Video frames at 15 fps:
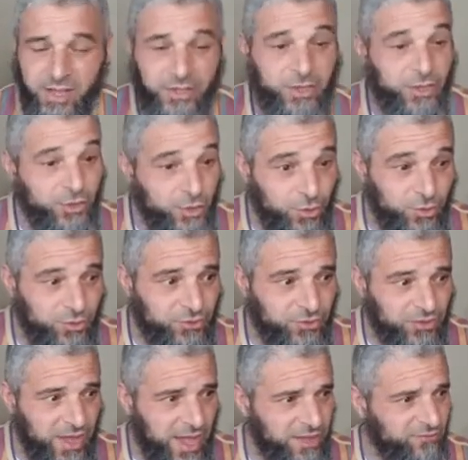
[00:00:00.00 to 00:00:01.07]
the
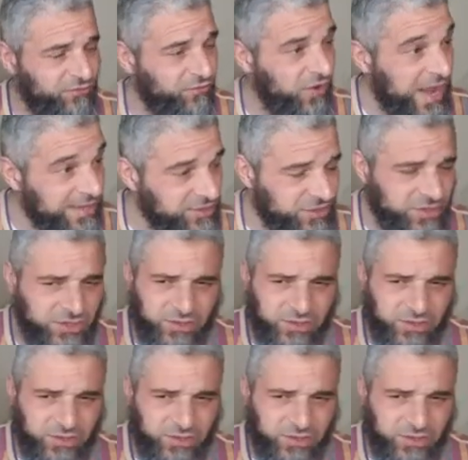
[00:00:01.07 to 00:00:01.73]
youth and friends,